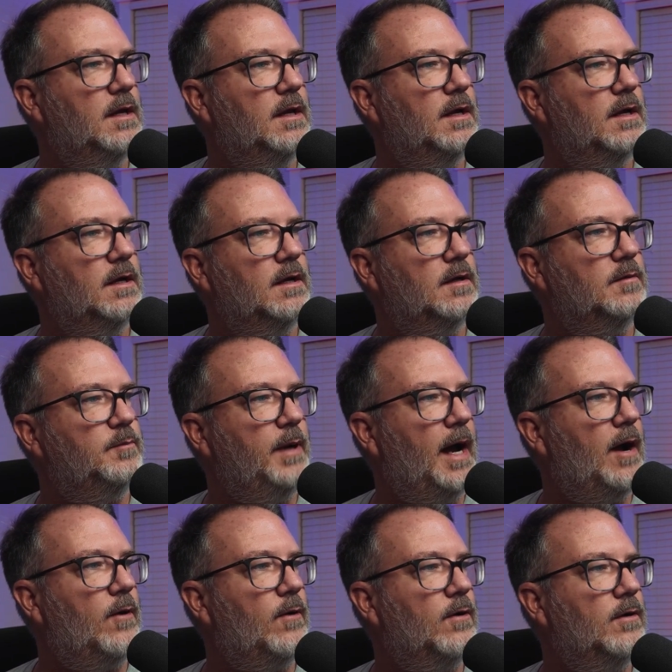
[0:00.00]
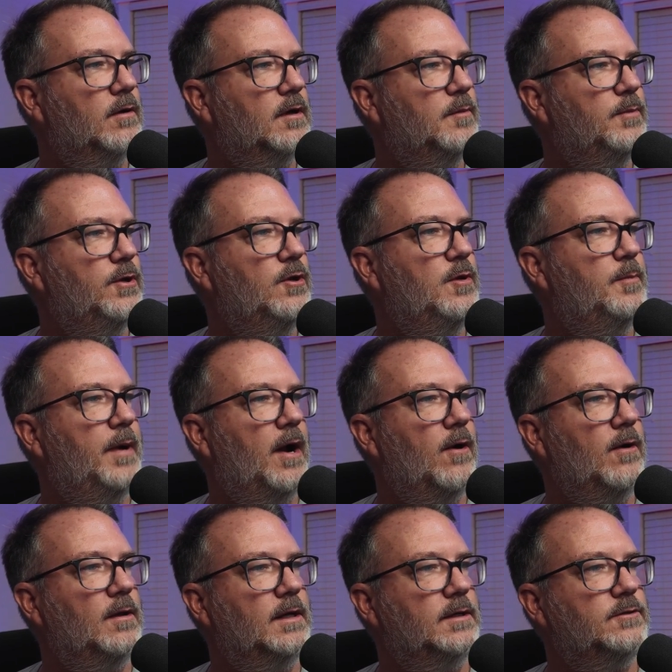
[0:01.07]
uh, power, computing
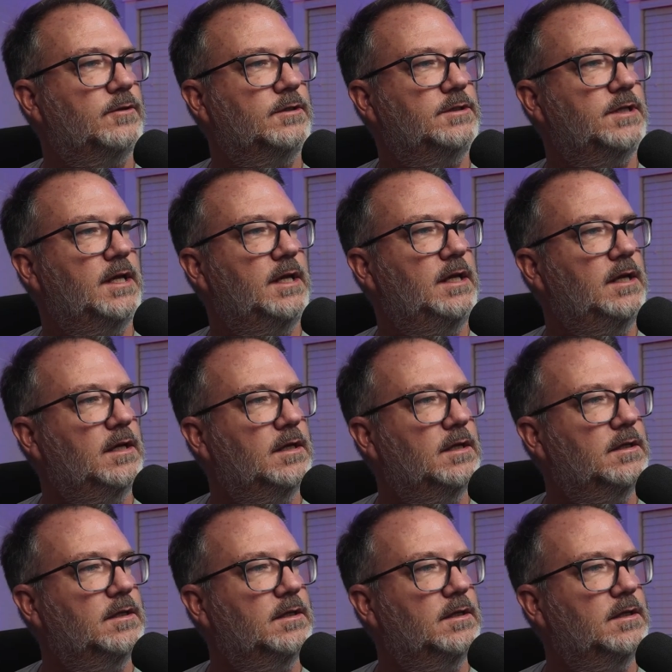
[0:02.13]
power, electricity,